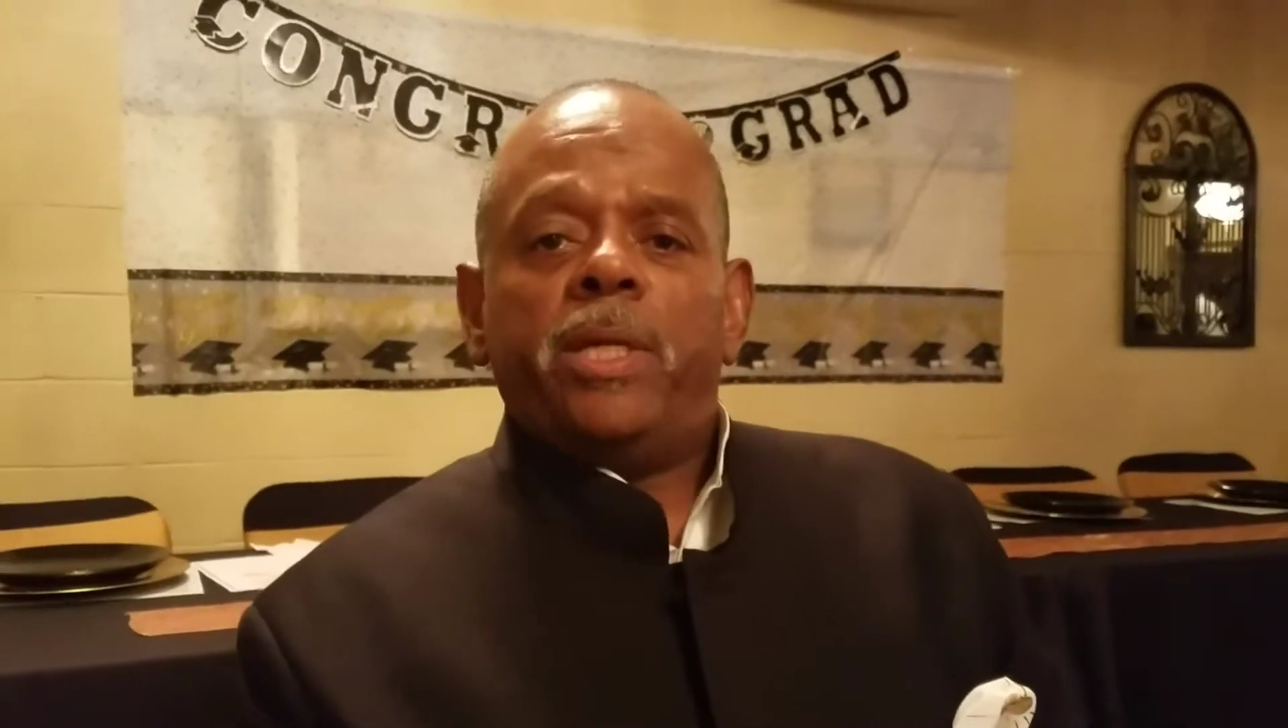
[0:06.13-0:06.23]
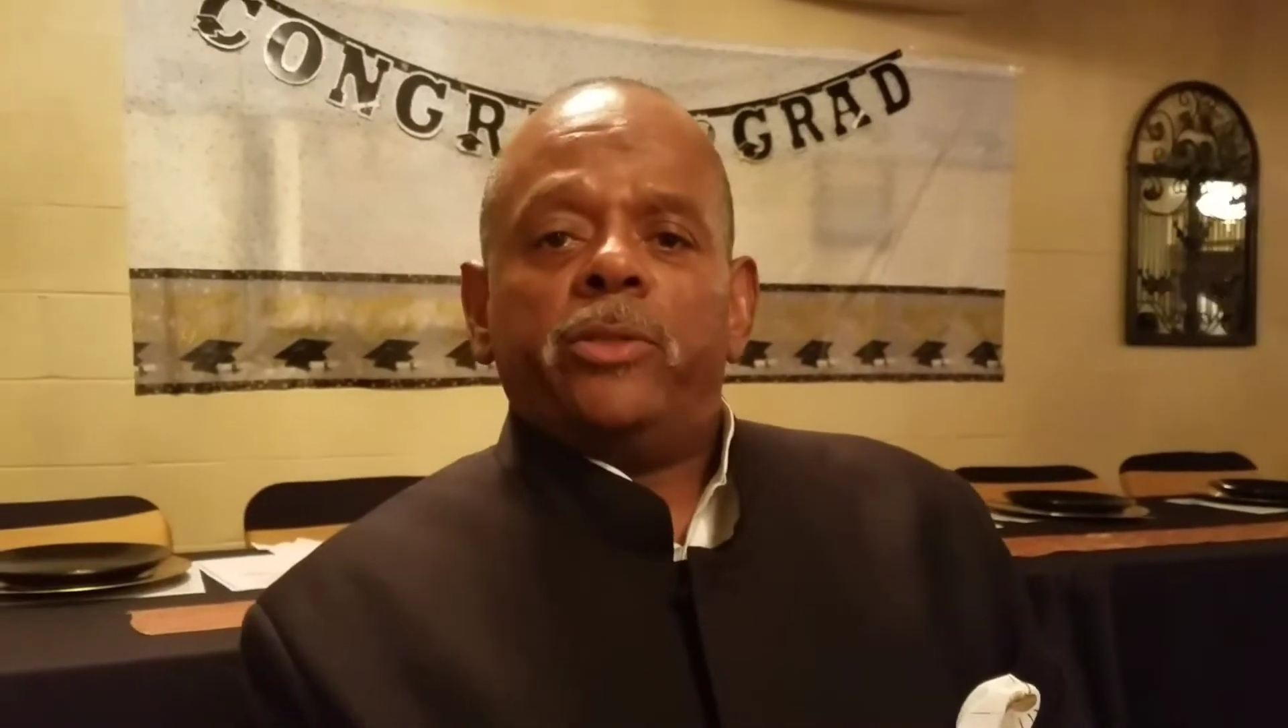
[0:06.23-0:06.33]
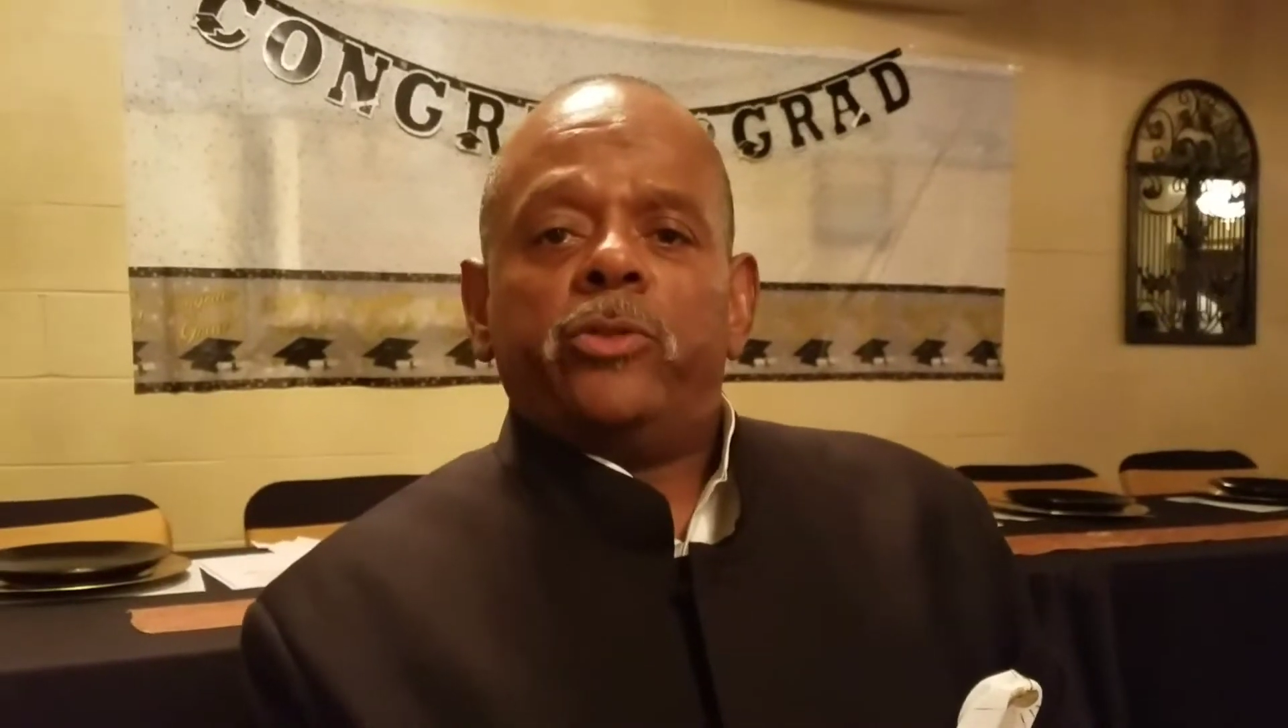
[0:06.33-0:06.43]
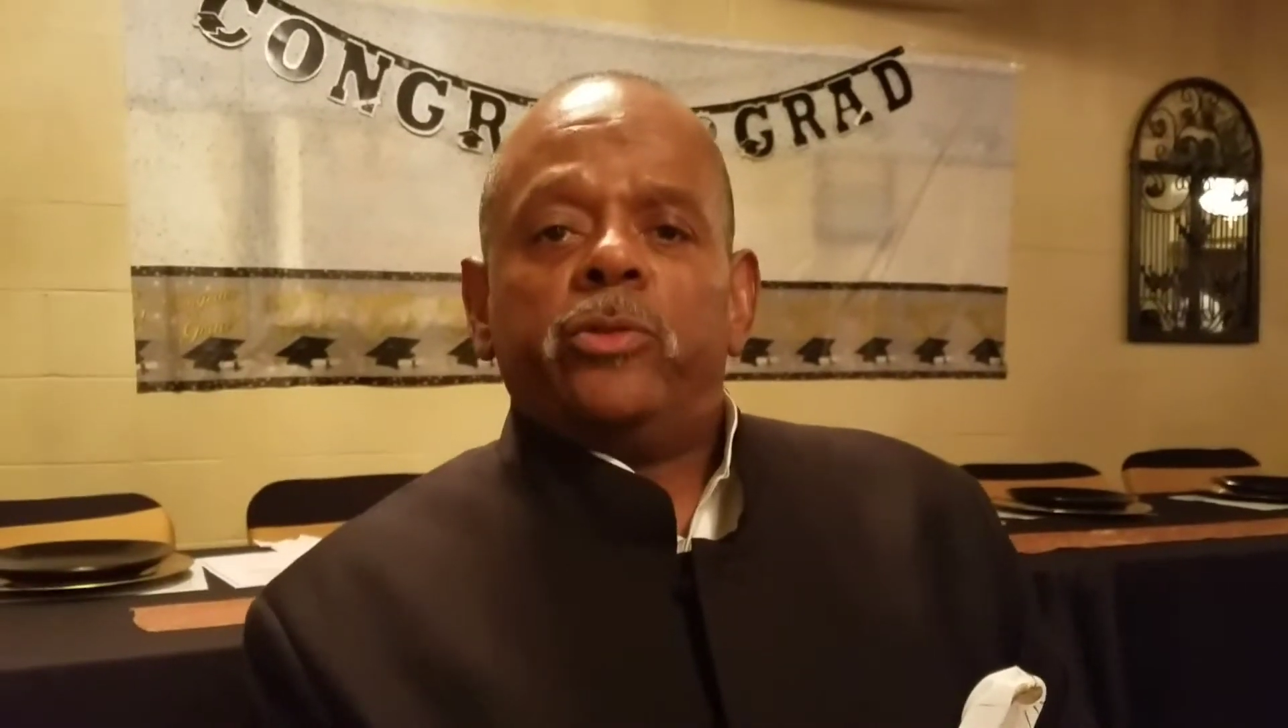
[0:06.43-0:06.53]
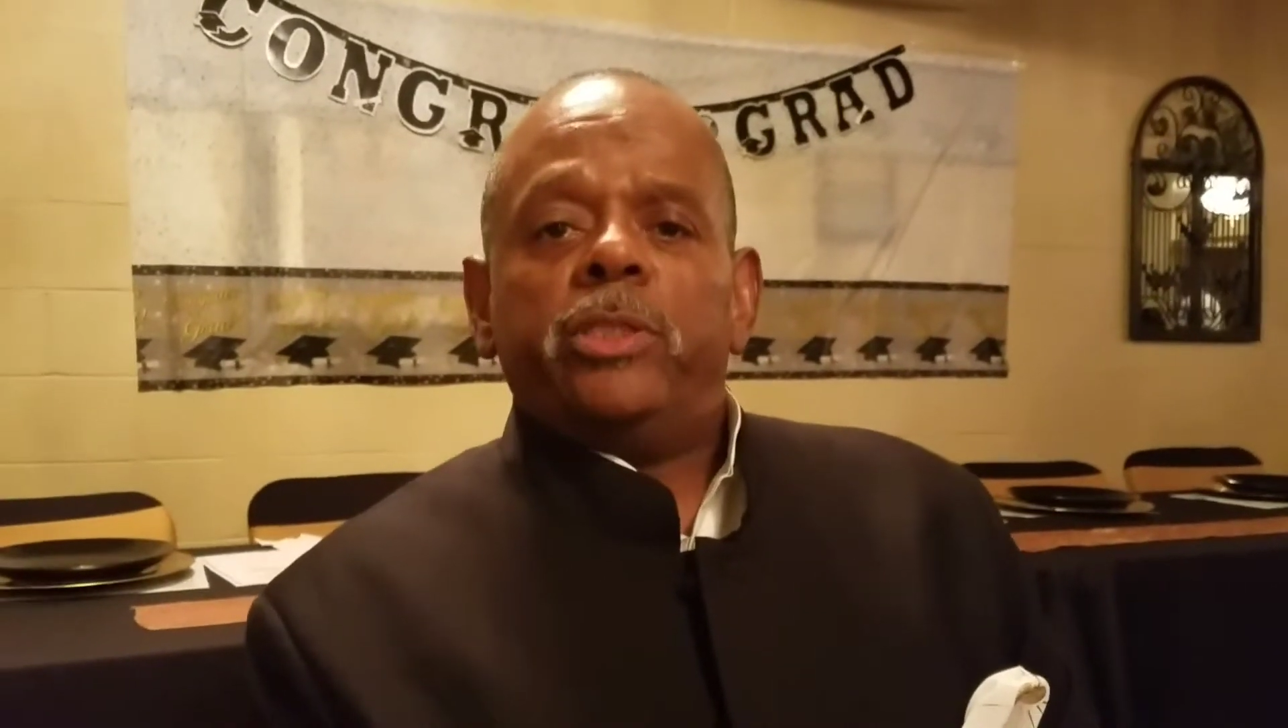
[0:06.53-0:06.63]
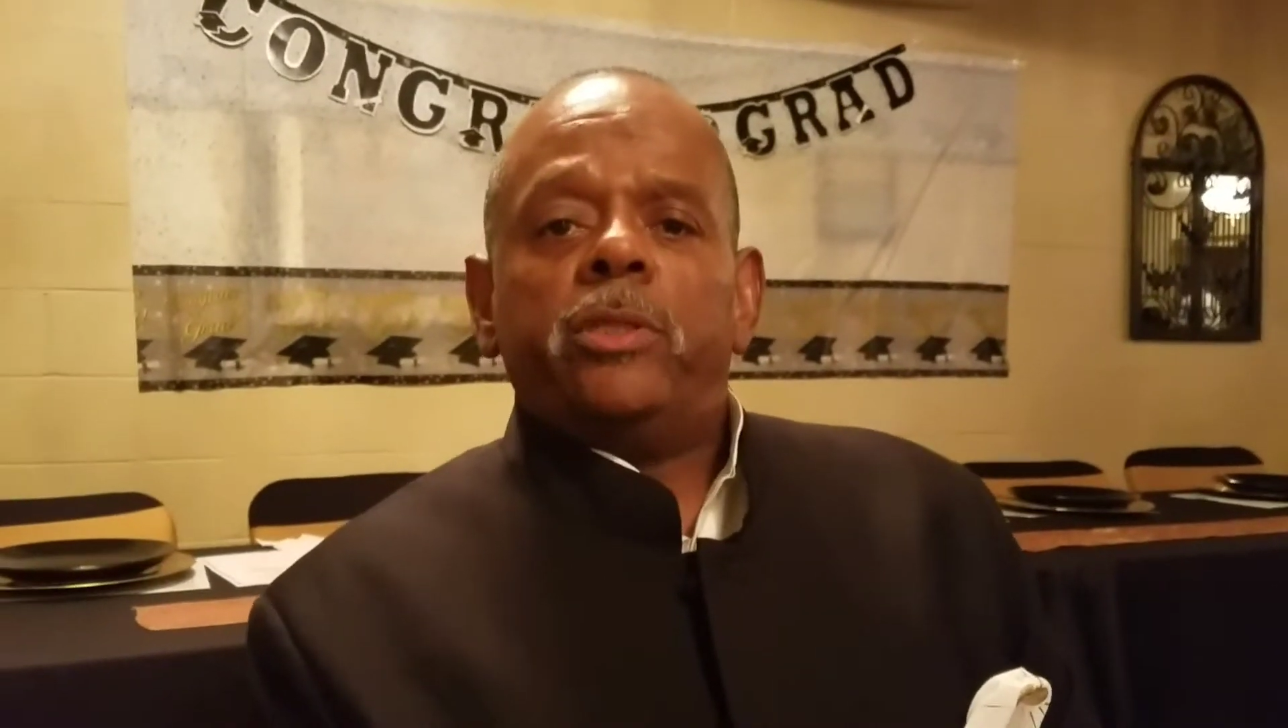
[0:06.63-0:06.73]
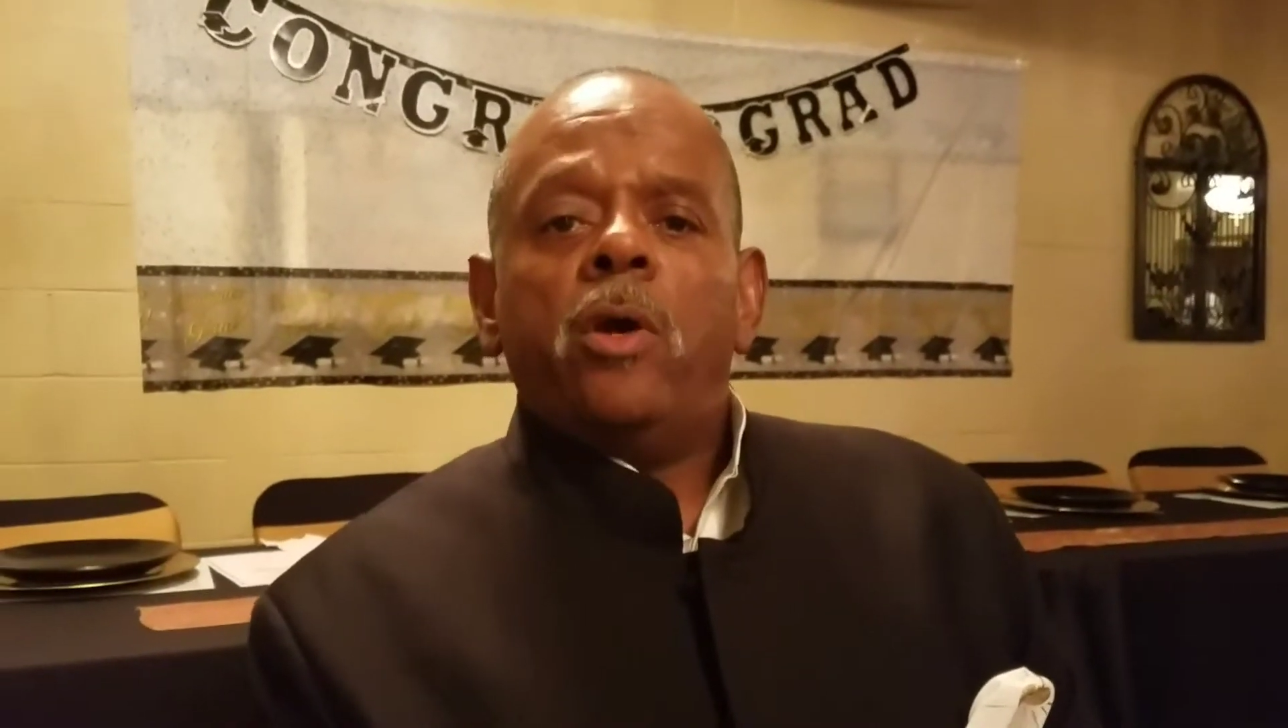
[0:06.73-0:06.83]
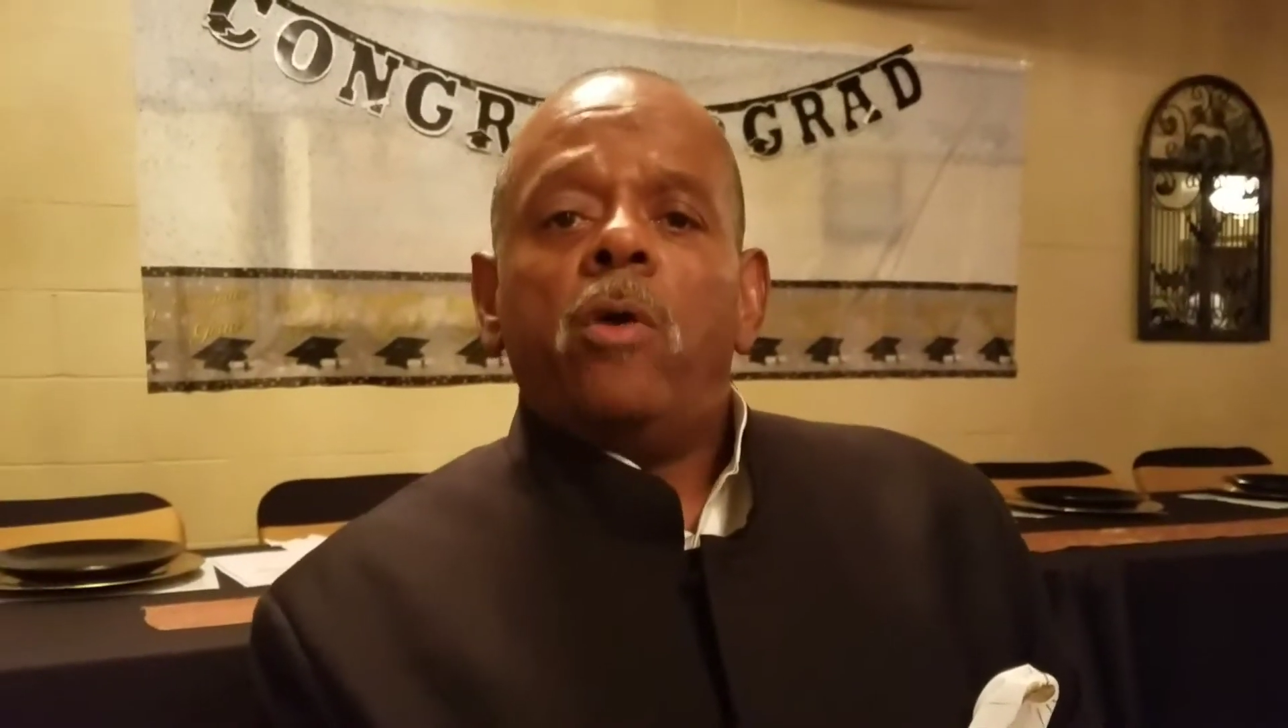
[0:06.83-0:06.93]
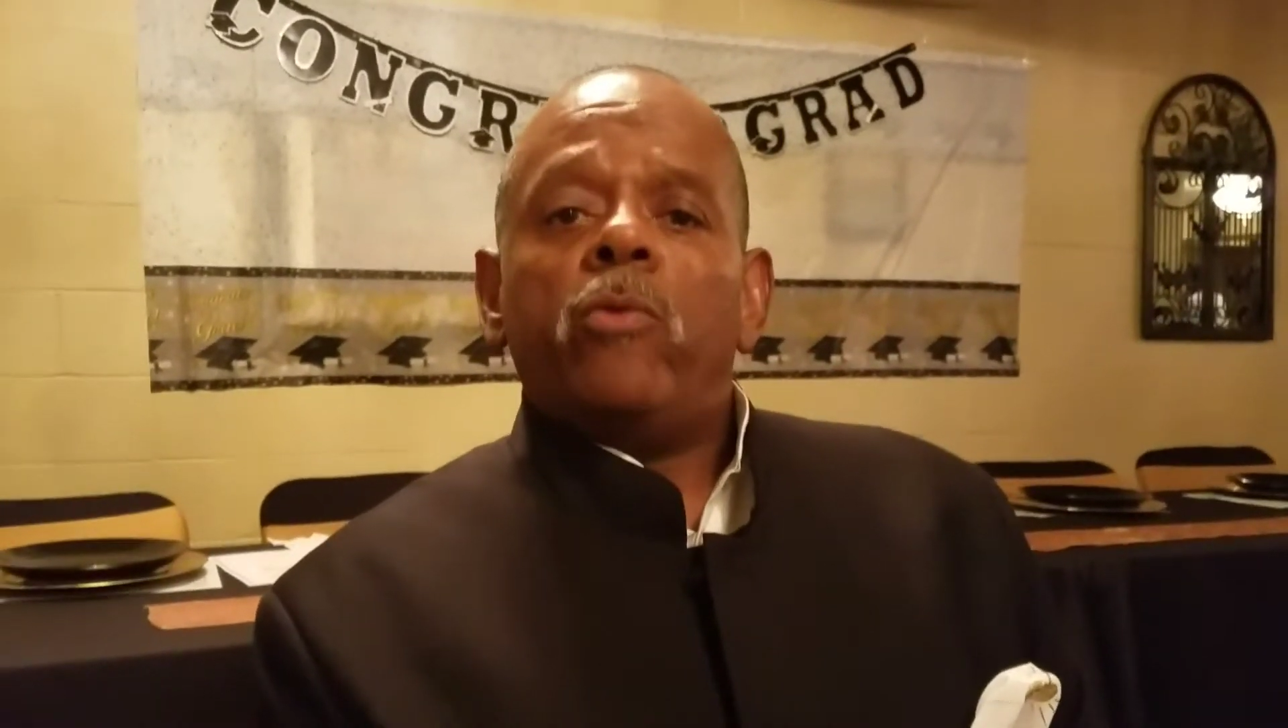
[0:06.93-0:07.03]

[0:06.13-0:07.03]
Ministries.